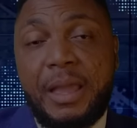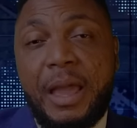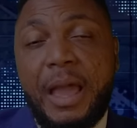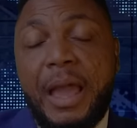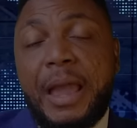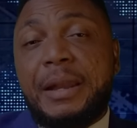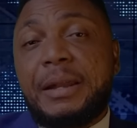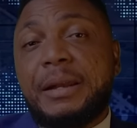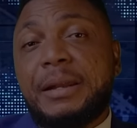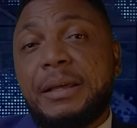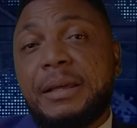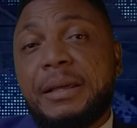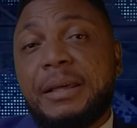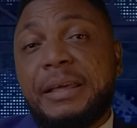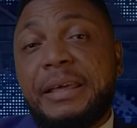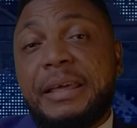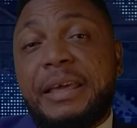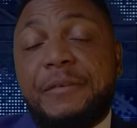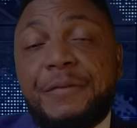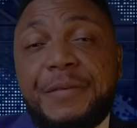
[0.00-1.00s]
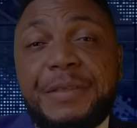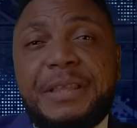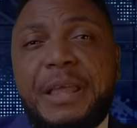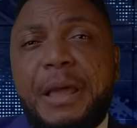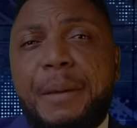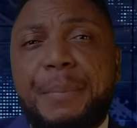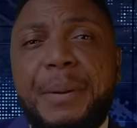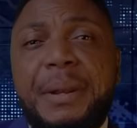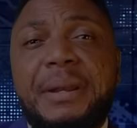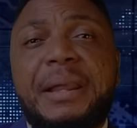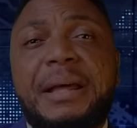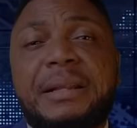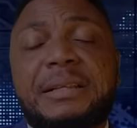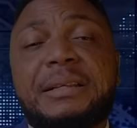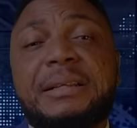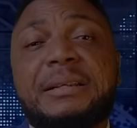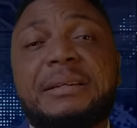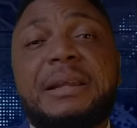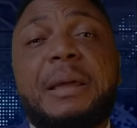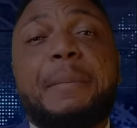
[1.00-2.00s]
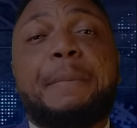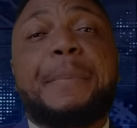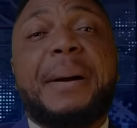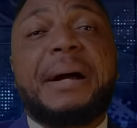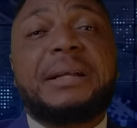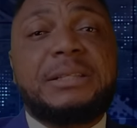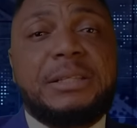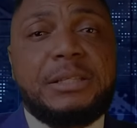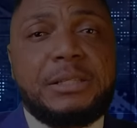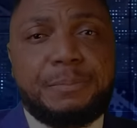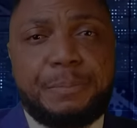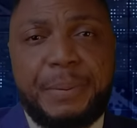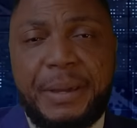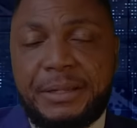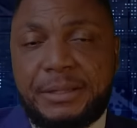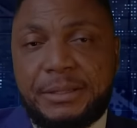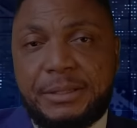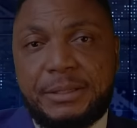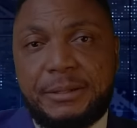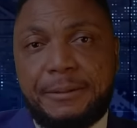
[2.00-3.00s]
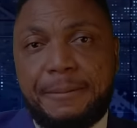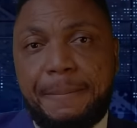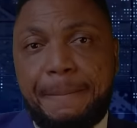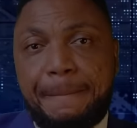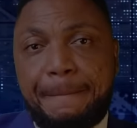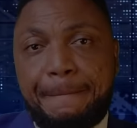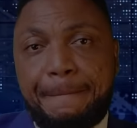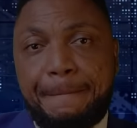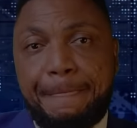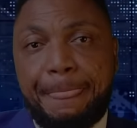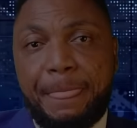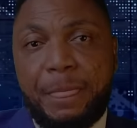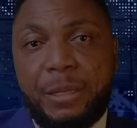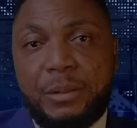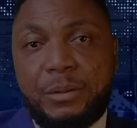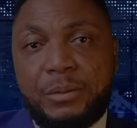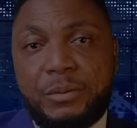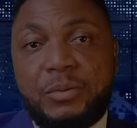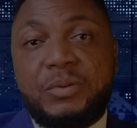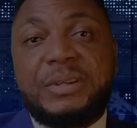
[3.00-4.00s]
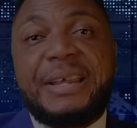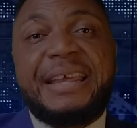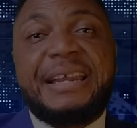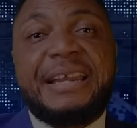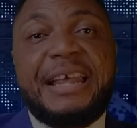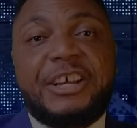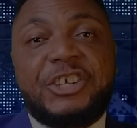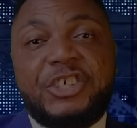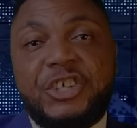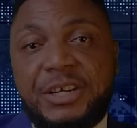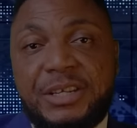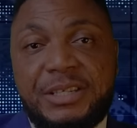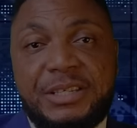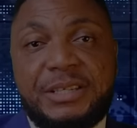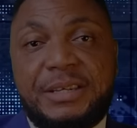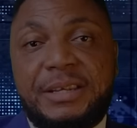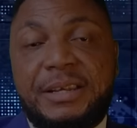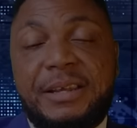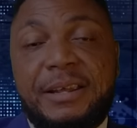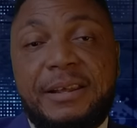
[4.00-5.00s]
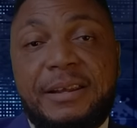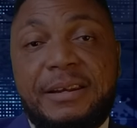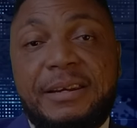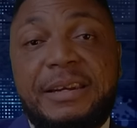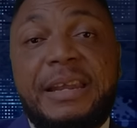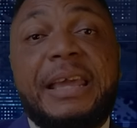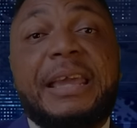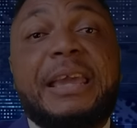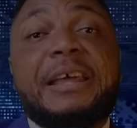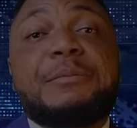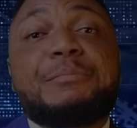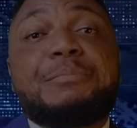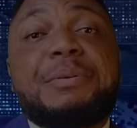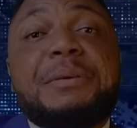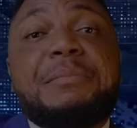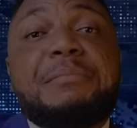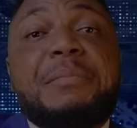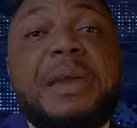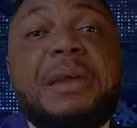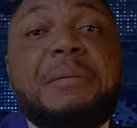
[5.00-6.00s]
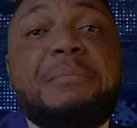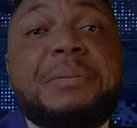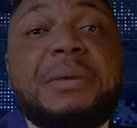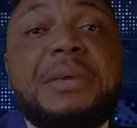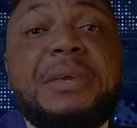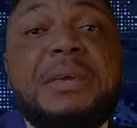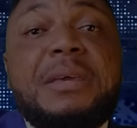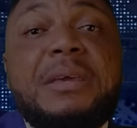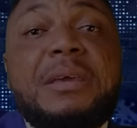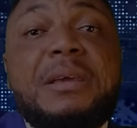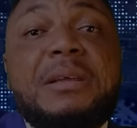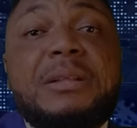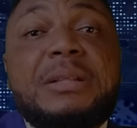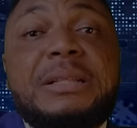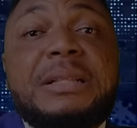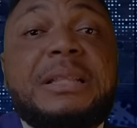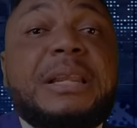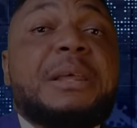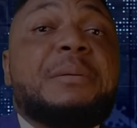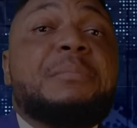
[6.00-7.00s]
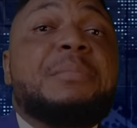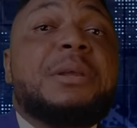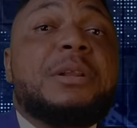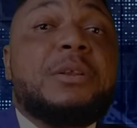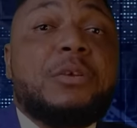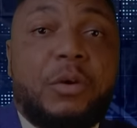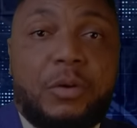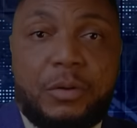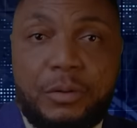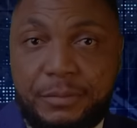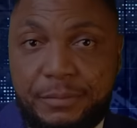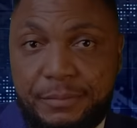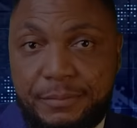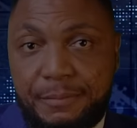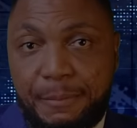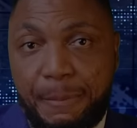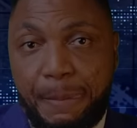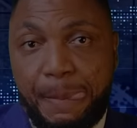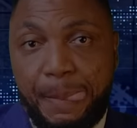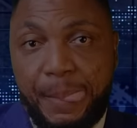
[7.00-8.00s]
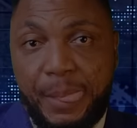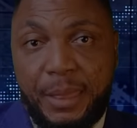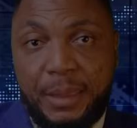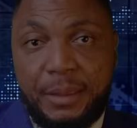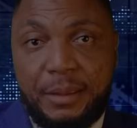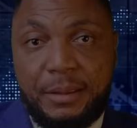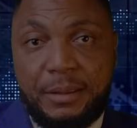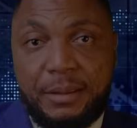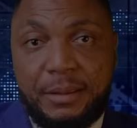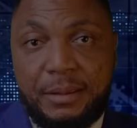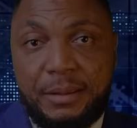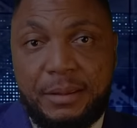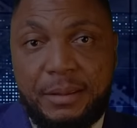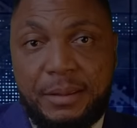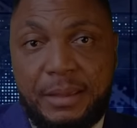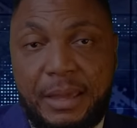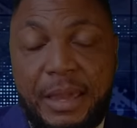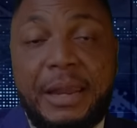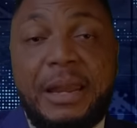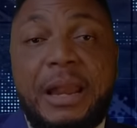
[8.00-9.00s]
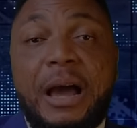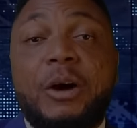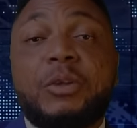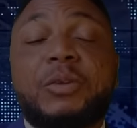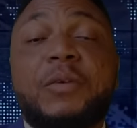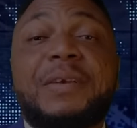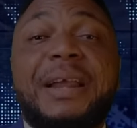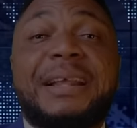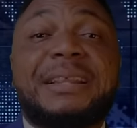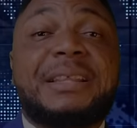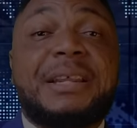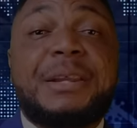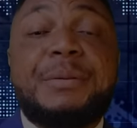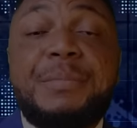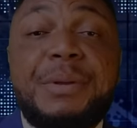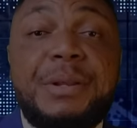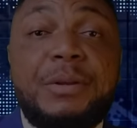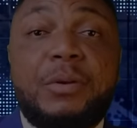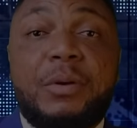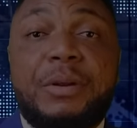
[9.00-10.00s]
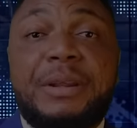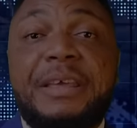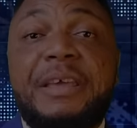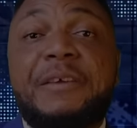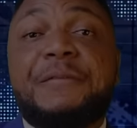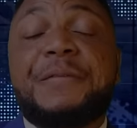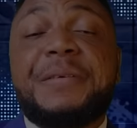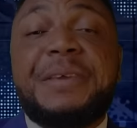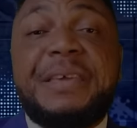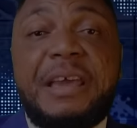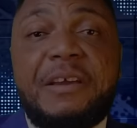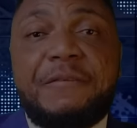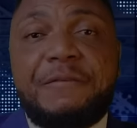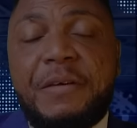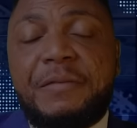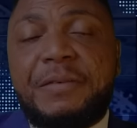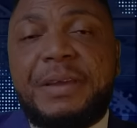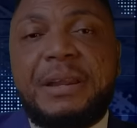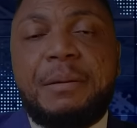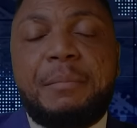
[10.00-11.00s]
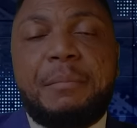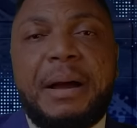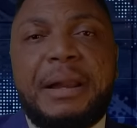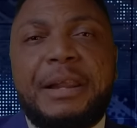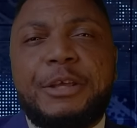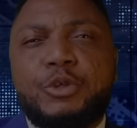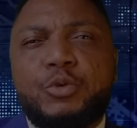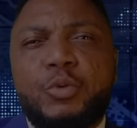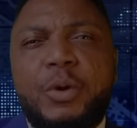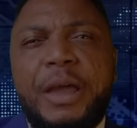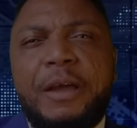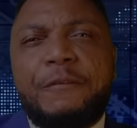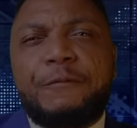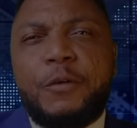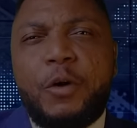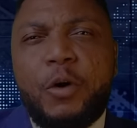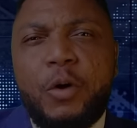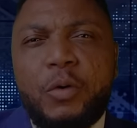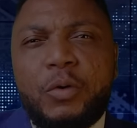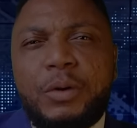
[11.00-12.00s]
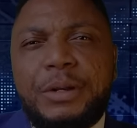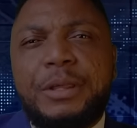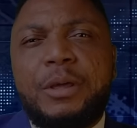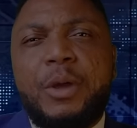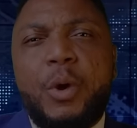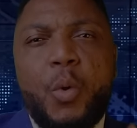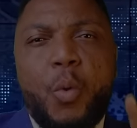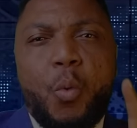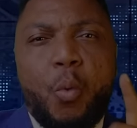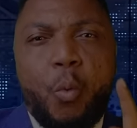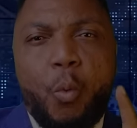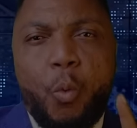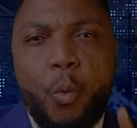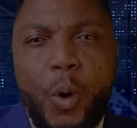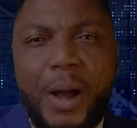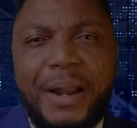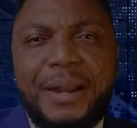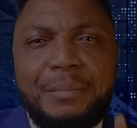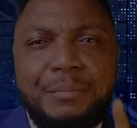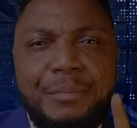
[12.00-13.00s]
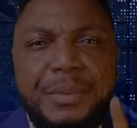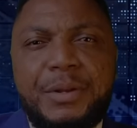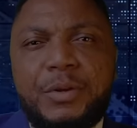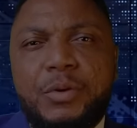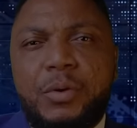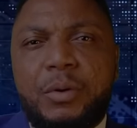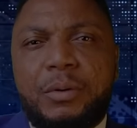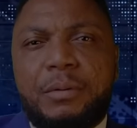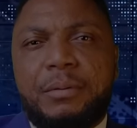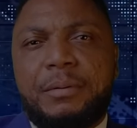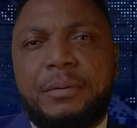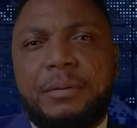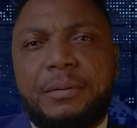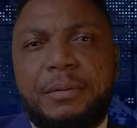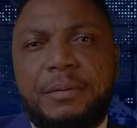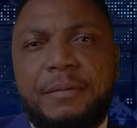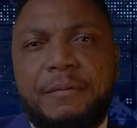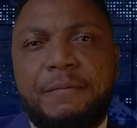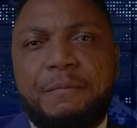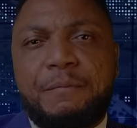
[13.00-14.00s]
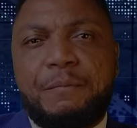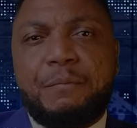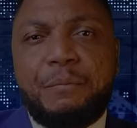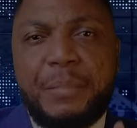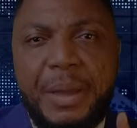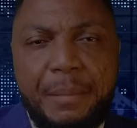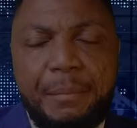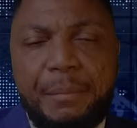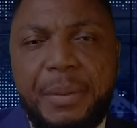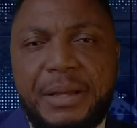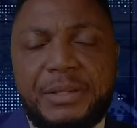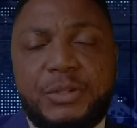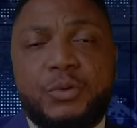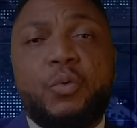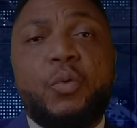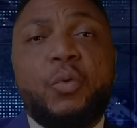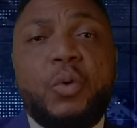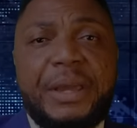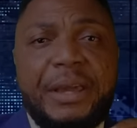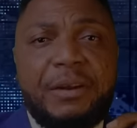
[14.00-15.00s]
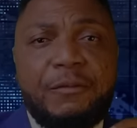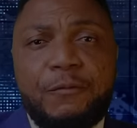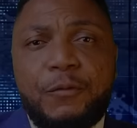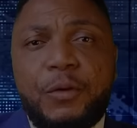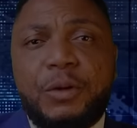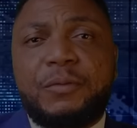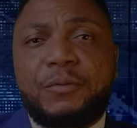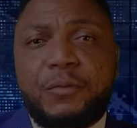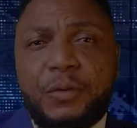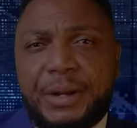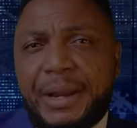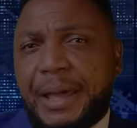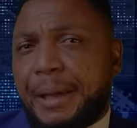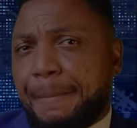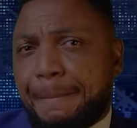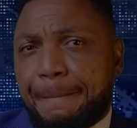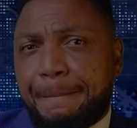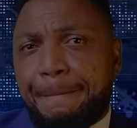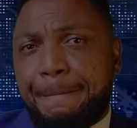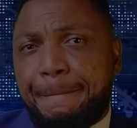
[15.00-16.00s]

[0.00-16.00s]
And if it happened that the participants to the elections, they can be maybe 3 million. And out of that 3 million, if EFF can manage to have only 1 million members who can vote for them,